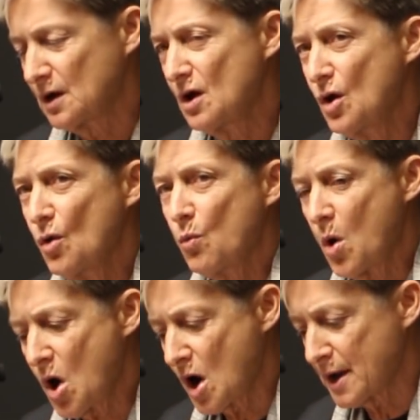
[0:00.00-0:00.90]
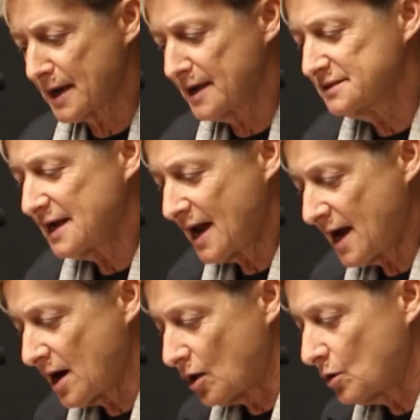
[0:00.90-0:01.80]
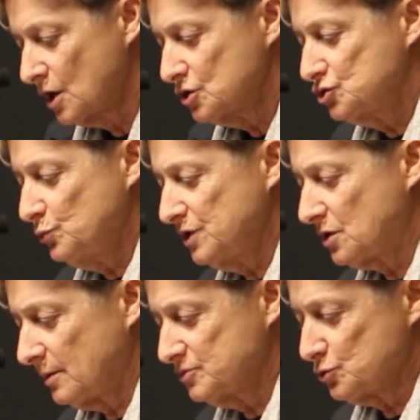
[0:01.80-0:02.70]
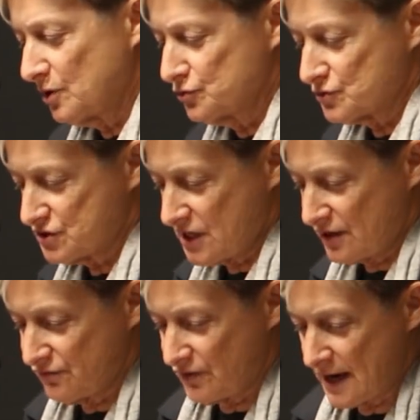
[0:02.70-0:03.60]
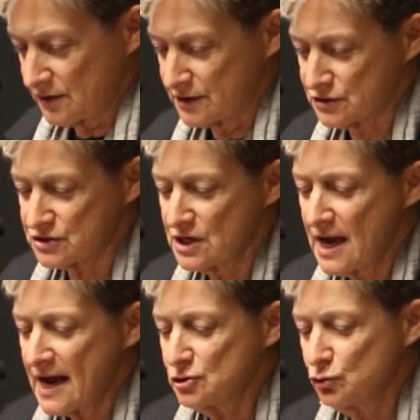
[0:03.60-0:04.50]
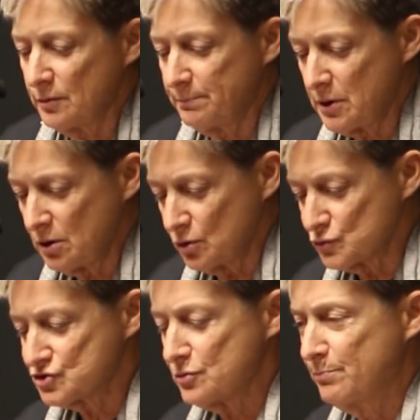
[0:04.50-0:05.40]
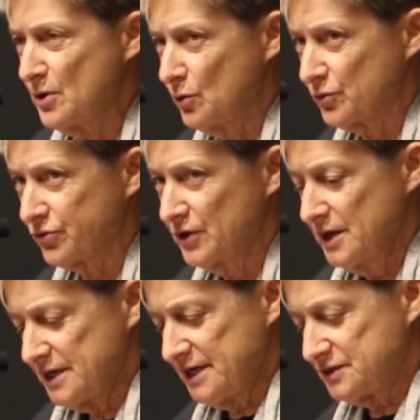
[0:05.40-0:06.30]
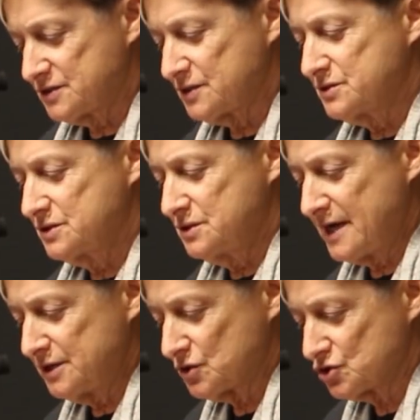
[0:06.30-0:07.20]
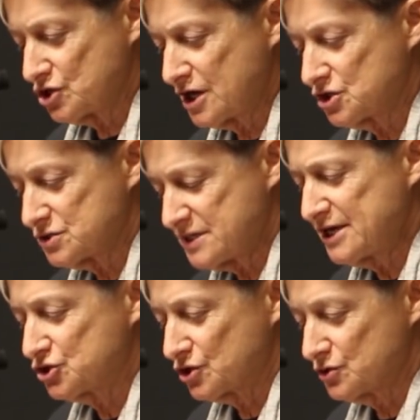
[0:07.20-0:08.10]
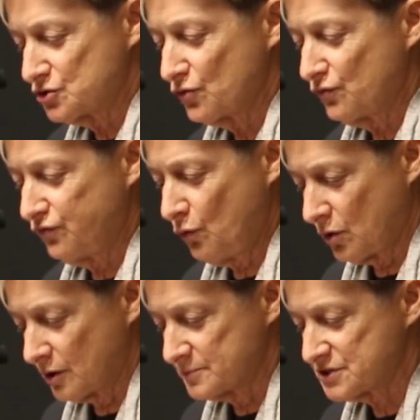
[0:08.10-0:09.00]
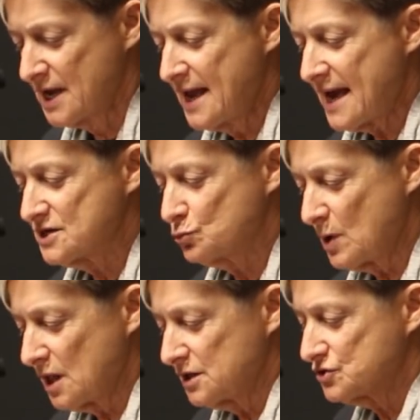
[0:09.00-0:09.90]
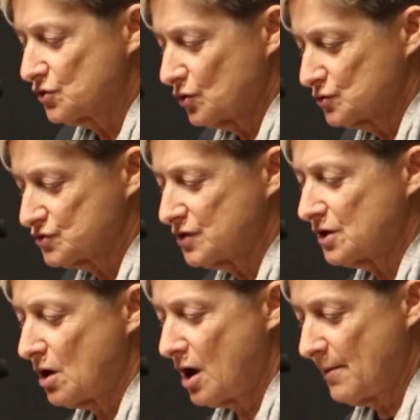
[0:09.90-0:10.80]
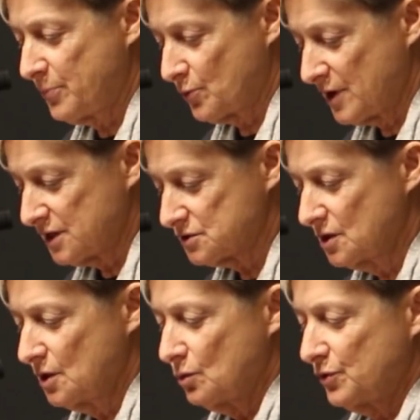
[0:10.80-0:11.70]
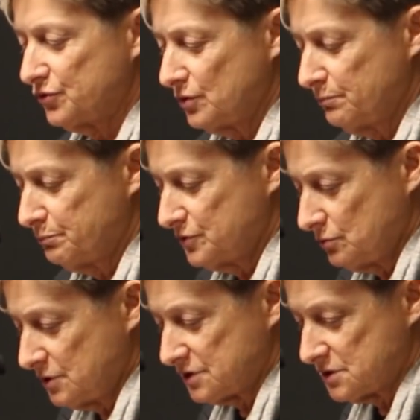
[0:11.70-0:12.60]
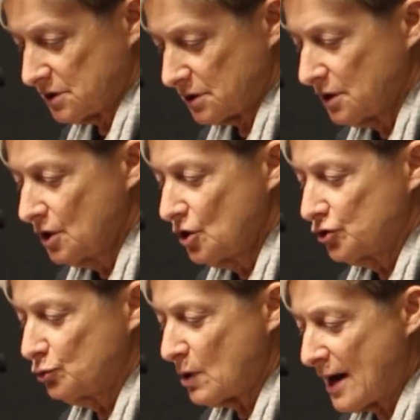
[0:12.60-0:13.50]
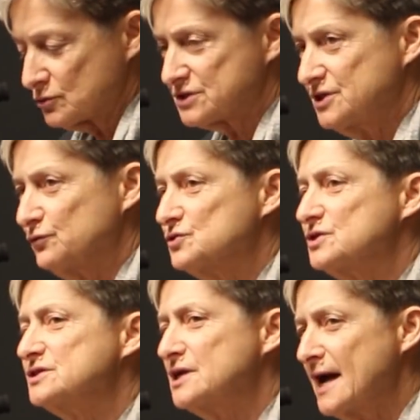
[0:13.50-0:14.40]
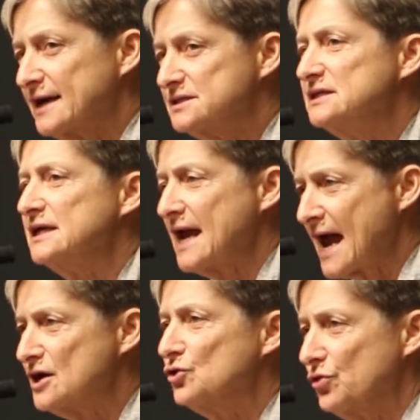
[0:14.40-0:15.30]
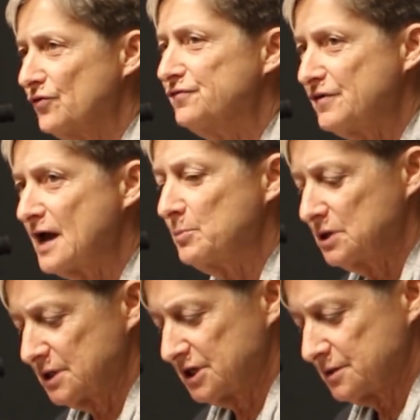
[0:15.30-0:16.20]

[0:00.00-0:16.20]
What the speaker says: Why and how do we come to understand violence and to oppose both its state-sanctioned forms as well as those that operate with impunity throughout civil society and the family?